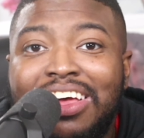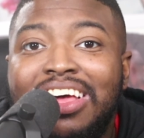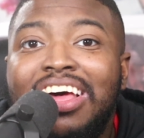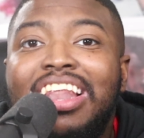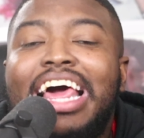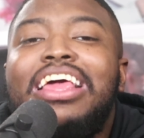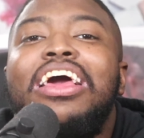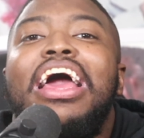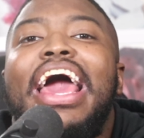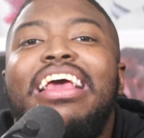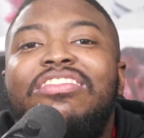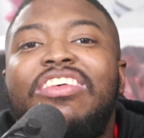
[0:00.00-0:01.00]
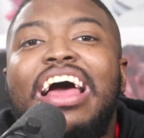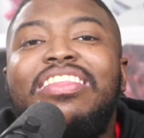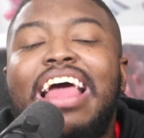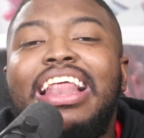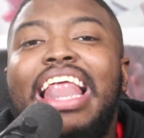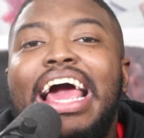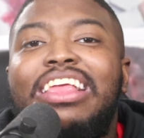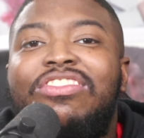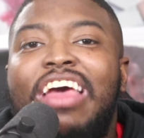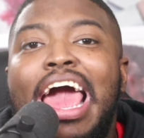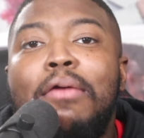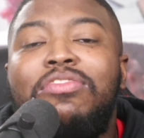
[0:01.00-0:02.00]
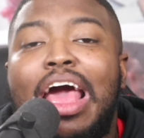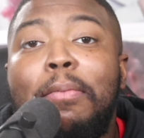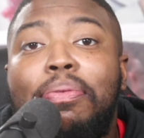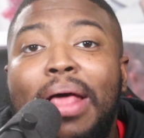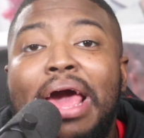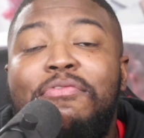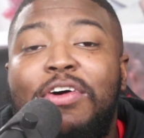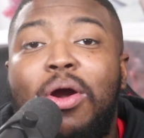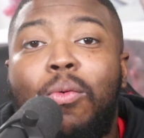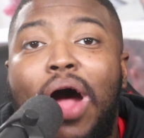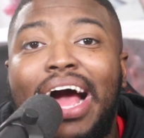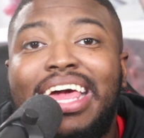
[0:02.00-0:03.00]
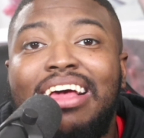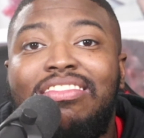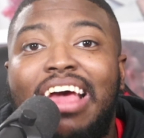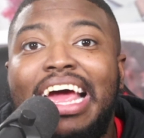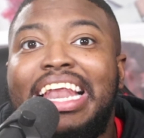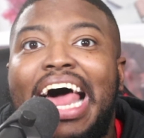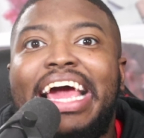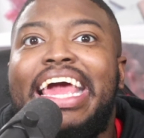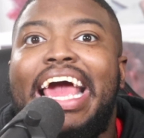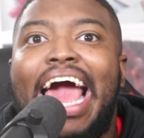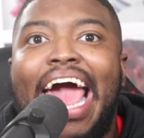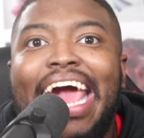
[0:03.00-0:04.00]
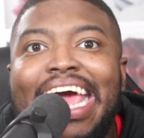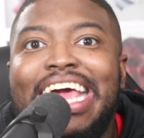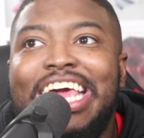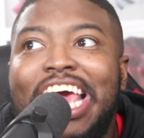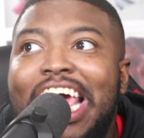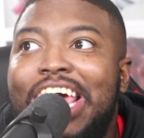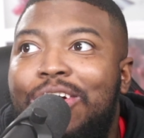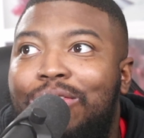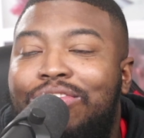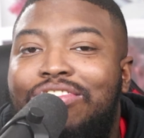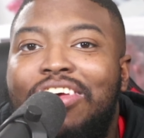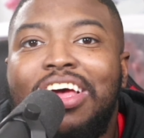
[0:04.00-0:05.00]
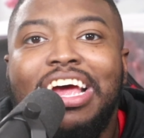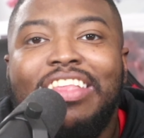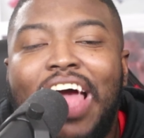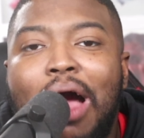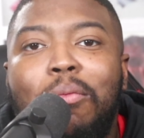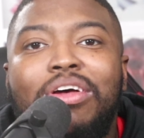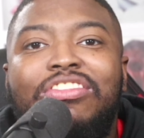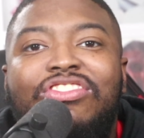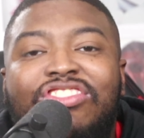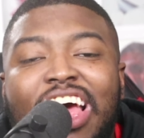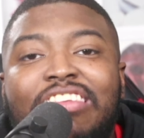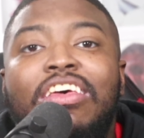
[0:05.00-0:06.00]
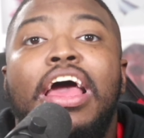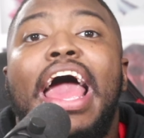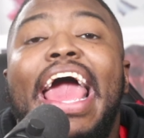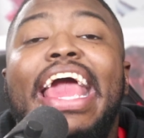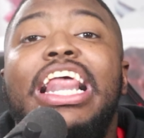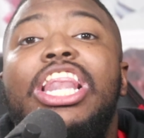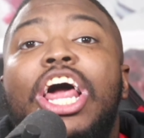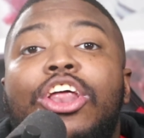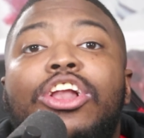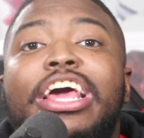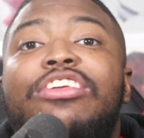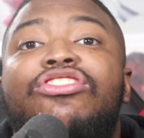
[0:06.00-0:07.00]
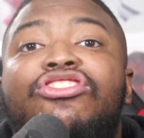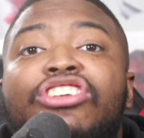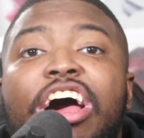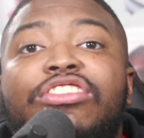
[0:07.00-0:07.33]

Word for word: Like, he said that like James ain't played for the Rockets in like eight years. That was just, he literally just